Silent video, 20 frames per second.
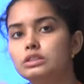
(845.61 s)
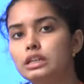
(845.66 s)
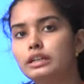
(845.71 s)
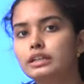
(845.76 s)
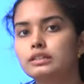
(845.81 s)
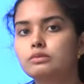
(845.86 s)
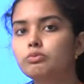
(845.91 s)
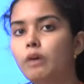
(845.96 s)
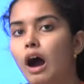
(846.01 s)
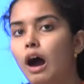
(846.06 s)
It
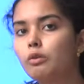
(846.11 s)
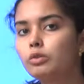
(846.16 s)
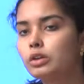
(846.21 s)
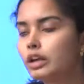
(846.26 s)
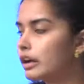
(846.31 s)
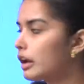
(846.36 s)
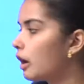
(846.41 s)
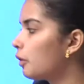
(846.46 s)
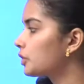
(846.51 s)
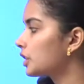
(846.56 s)
is bound
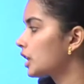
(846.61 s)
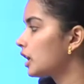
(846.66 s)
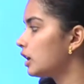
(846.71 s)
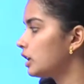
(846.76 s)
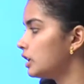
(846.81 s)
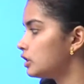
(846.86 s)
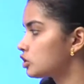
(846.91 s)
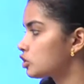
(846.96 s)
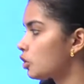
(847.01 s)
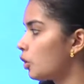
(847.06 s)
around the
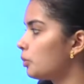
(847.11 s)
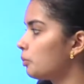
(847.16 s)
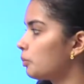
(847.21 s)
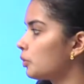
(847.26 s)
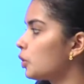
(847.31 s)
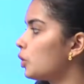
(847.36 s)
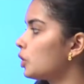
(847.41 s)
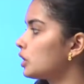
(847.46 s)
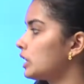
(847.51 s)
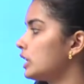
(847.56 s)
histone
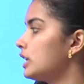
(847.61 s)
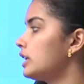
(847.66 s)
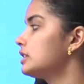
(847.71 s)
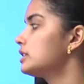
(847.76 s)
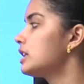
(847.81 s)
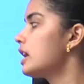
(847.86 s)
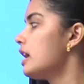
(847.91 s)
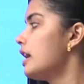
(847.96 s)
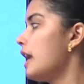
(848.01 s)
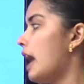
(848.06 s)
proteins,
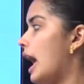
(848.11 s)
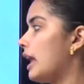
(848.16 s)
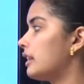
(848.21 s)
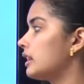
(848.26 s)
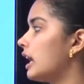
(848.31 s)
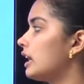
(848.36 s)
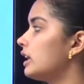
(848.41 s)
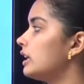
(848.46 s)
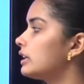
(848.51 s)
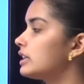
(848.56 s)
and
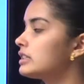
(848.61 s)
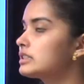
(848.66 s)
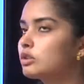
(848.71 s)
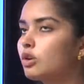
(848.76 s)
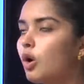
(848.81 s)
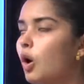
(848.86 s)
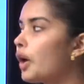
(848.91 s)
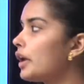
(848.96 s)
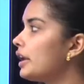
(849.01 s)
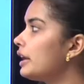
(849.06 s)
then it is
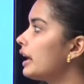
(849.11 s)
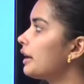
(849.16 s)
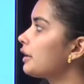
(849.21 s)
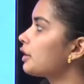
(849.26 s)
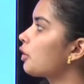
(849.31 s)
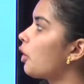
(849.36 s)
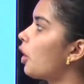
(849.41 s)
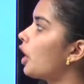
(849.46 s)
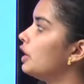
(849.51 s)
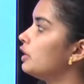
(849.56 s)
coiled
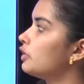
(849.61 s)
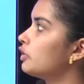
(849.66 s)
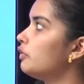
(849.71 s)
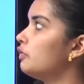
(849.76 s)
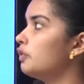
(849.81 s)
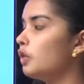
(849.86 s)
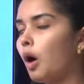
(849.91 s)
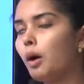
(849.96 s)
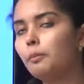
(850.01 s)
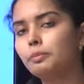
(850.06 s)
and coiled to
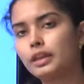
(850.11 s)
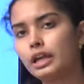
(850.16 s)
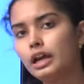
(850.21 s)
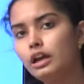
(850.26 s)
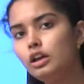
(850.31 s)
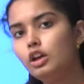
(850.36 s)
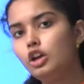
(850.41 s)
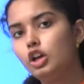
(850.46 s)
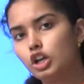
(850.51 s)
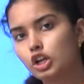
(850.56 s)
form
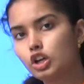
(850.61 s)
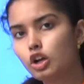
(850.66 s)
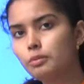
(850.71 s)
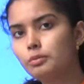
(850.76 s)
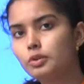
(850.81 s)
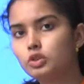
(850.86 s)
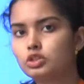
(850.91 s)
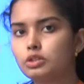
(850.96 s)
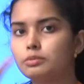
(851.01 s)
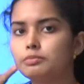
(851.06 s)
the
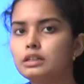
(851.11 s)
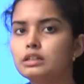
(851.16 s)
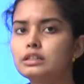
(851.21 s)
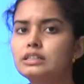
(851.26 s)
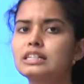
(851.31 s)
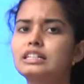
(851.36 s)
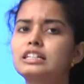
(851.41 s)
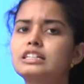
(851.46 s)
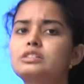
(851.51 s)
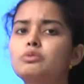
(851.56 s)
chromosome. Means
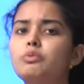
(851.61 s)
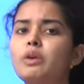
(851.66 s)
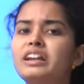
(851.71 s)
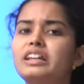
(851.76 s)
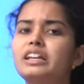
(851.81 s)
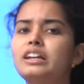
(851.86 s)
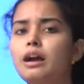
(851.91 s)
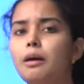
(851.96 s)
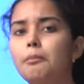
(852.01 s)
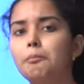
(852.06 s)
it is
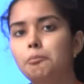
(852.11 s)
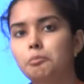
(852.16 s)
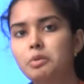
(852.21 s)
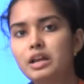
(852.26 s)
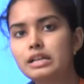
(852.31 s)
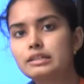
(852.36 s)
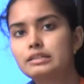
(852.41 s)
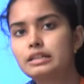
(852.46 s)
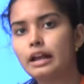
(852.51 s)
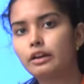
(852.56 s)
very
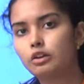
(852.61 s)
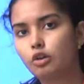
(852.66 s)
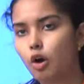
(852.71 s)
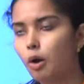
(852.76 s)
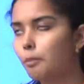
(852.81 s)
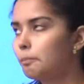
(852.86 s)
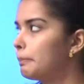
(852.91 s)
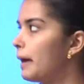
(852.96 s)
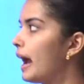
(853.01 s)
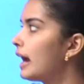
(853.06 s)
compressed and
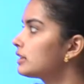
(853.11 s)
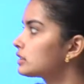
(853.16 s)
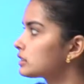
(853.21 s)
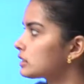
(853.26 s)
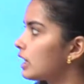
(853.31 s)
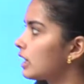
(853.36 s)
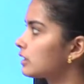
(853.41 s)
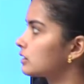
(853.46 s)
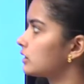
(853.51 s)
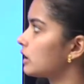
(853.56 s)
compact
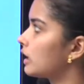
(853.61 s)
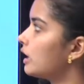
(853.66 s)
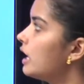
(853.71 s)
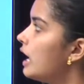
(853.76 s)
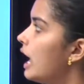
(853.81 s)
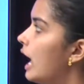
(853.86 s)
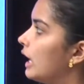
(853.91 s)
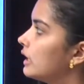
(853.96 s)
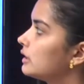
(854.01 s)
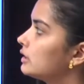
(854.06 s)
structure,
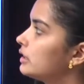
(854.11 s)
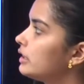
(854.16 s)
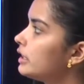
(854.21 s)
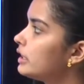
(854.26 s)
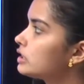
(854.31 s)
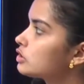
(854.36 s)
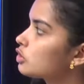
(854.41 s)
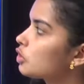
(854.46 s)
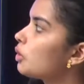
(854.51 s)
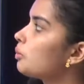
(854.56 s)
and
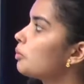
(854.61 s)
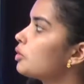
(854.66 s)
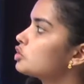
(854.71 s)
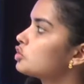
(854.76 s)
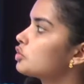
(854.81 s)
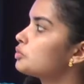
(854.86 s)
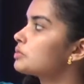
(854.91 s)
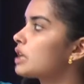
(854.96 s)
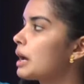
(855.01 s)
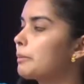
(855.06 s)
these
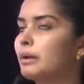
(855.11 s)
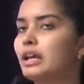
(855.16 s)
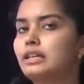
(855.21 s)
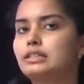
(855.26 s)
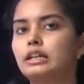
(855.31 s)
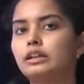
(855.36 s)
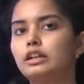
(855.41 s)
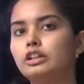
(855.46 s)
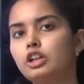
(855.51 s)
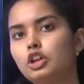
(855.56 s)
chromosomes are
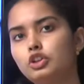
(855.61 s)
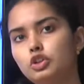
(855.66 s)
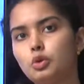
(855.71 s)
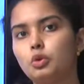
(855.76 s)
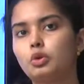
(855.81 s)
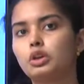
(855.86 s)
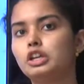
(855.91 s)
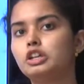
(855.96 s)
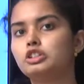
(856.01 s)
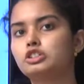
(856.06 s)
present in the
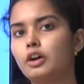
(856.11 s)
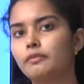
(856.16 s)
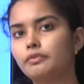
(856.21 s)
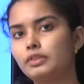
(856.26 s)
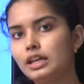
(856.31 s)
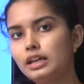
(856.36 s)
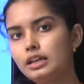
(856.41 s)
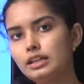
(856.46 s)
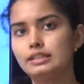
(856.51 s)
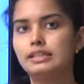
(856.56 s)
nucleus of
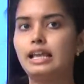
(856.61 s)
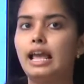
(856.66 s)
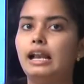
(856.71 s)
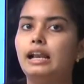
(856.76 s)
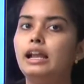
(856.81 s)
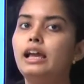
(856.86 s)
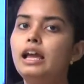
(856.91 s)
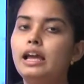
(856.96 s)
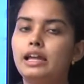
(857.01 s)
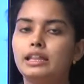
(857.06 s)
the
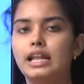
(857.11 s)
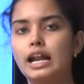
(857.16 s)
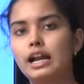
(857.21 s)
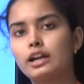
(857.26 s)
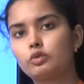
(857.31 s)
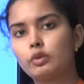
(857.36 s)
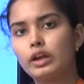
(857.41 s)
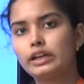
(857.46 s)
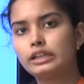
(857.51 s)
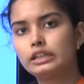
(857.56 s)
cell. There are
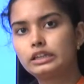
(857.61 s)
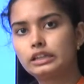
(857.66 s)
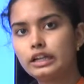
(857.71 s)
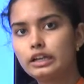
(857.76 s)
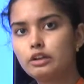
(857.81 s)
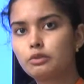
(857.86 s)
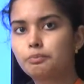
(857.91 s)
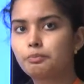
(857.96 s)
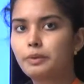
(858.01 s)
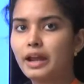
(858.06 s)

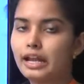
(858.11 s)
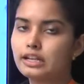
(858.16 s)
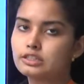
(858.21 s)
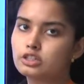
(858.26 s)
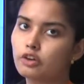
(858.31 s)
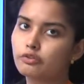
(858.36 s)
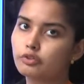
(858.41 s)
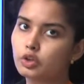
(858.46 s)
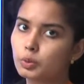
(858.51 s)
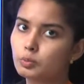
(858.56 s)
23 pairs
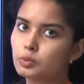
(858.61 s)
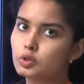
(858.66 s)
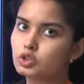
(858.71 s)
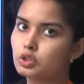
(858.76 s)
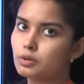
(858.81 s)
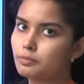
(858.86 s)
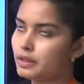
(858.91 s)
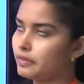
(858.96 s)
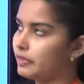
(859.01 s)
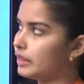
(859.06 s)
of
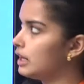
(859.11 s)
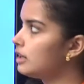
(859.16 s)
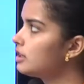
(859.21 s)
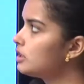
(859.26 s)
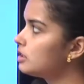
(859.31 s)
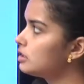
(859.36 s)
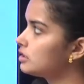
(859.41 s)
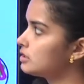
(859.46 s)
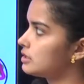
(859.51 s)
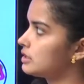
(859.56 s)
chromosome in the
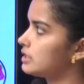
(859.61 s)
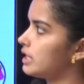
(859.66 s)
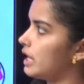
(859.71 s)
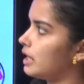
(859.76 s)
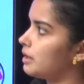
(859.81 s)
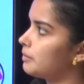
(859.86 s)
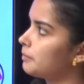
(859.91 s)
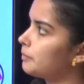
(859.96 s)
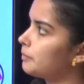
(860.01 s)
cell.